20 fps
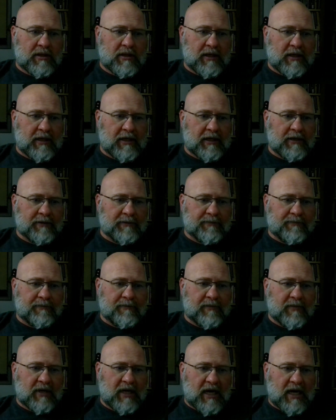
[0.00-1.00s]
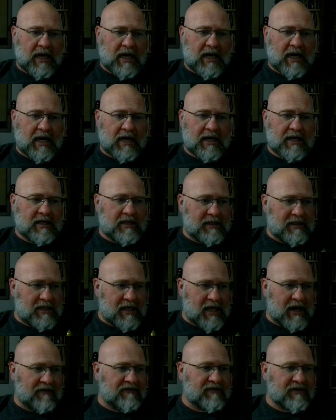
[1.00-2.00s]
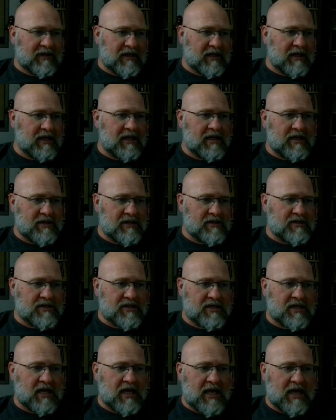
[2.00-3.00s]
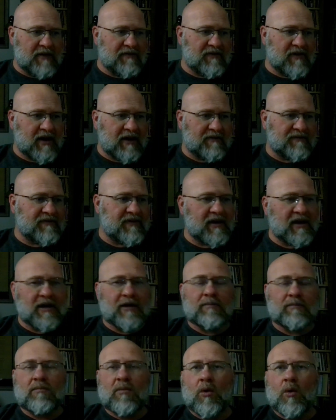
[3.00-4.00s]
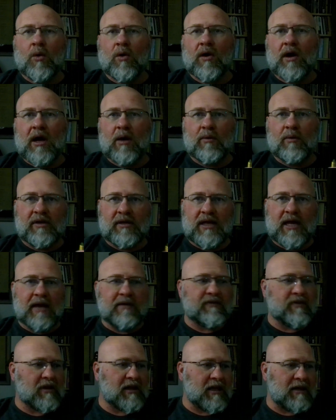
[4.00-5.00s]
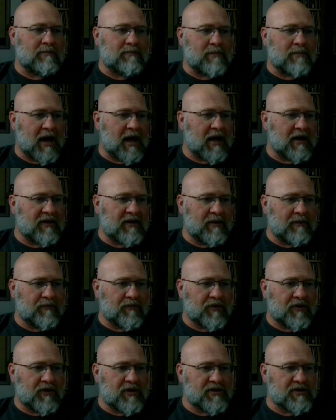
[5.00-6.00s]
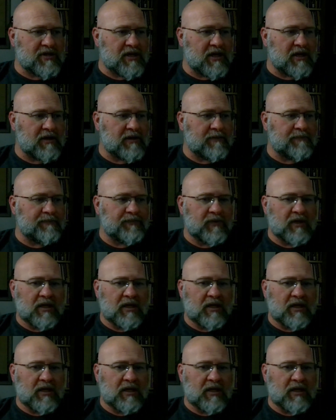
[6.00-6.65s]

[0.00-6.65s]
Uh, I can definitely see if I could find more. I would definitely buy them for this gun.